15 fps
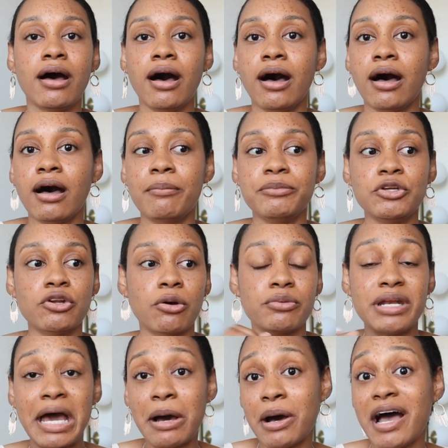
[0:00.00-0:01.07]

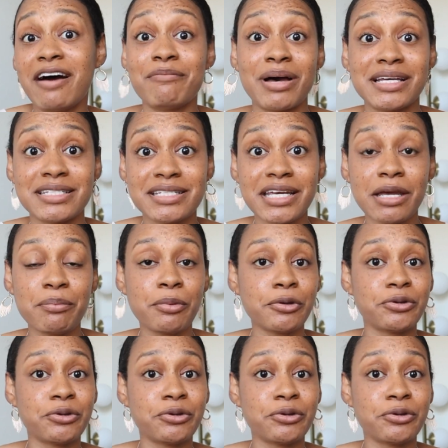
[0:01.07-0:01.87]
Now I have my sample.